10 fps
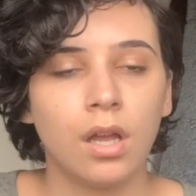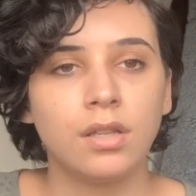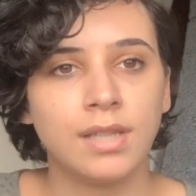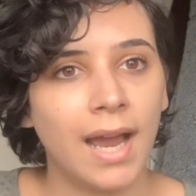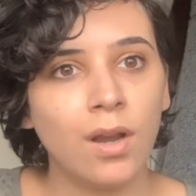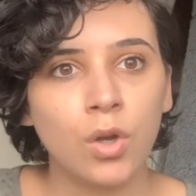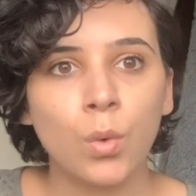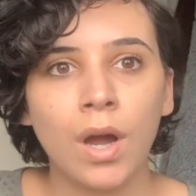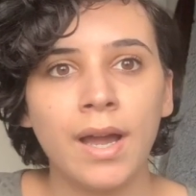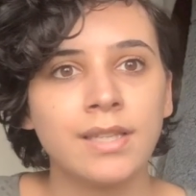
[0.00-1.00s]
Dialogue
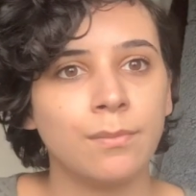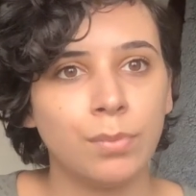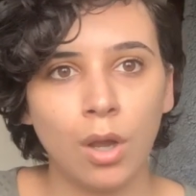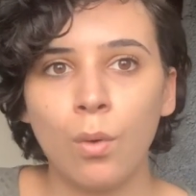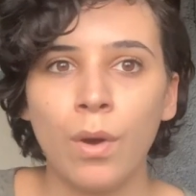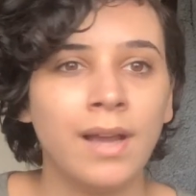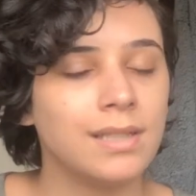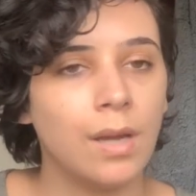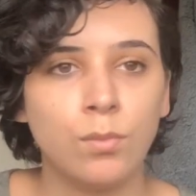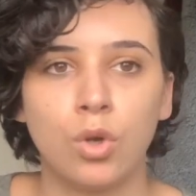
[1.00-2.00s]
wise and plot wise,
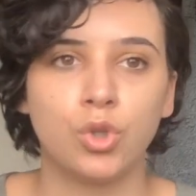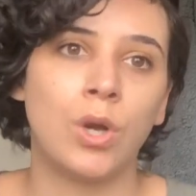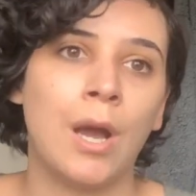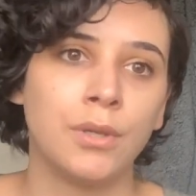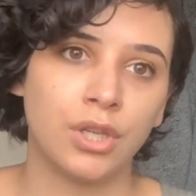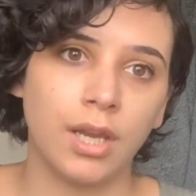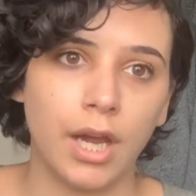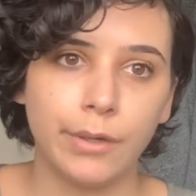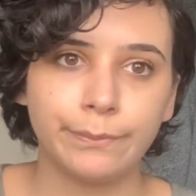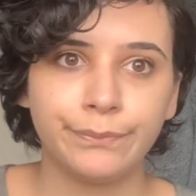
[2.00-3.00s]
I'm not sure how it's gonna
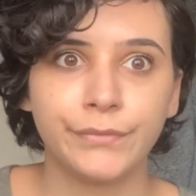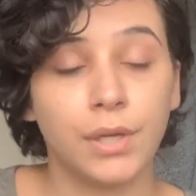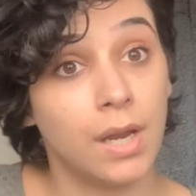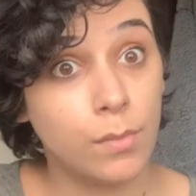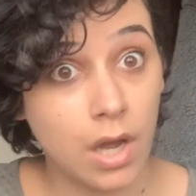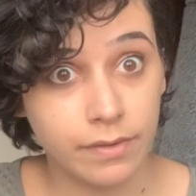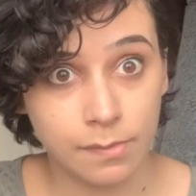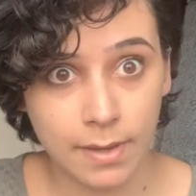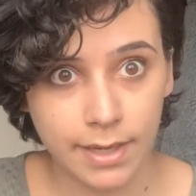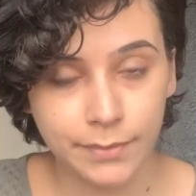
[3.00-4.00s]
go. So I am nervous
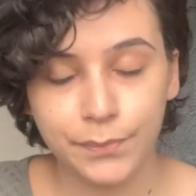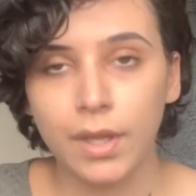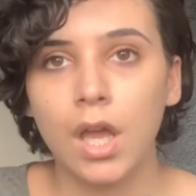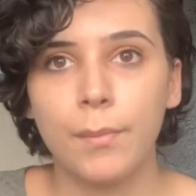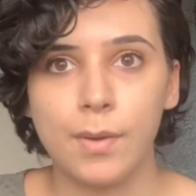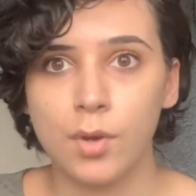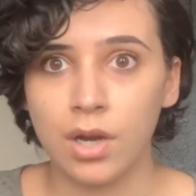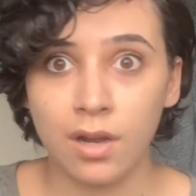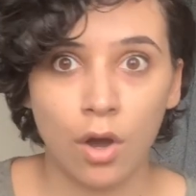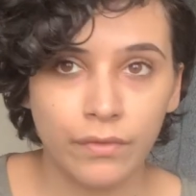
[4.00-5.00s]
about it, but I'm
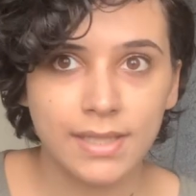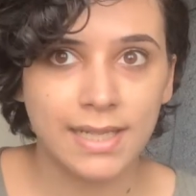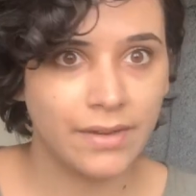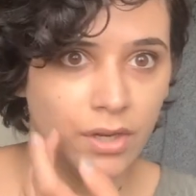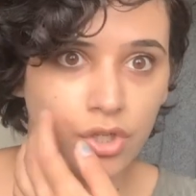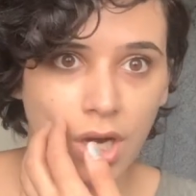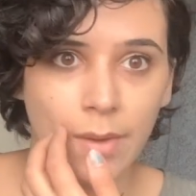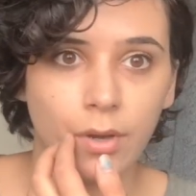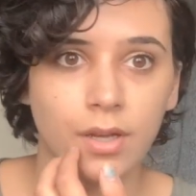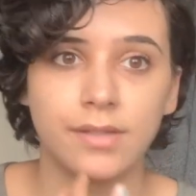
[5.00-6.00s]
gonna obviously give it a try
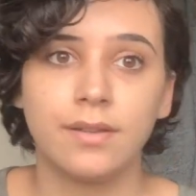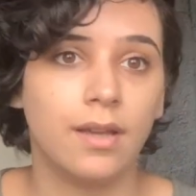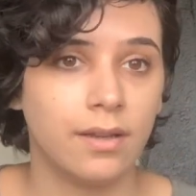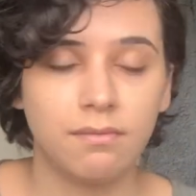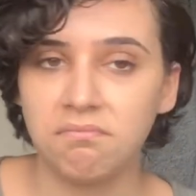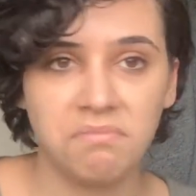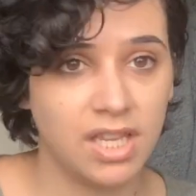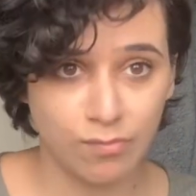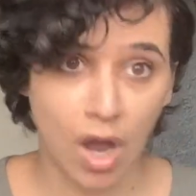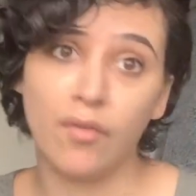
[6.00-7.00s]
because
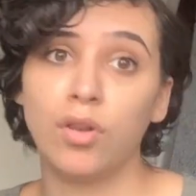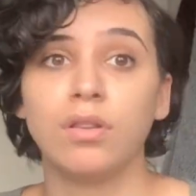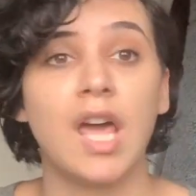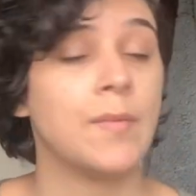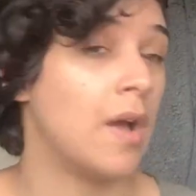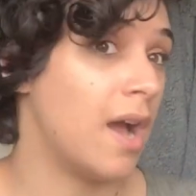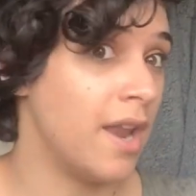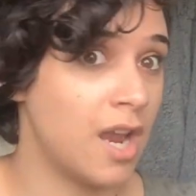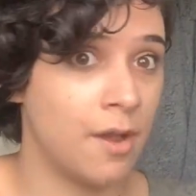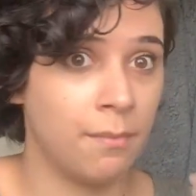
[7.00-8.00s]
it's Marvel and
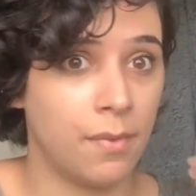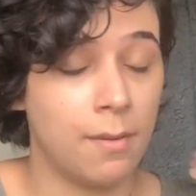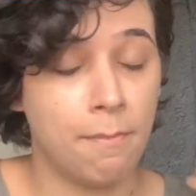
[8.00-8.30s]
I'm a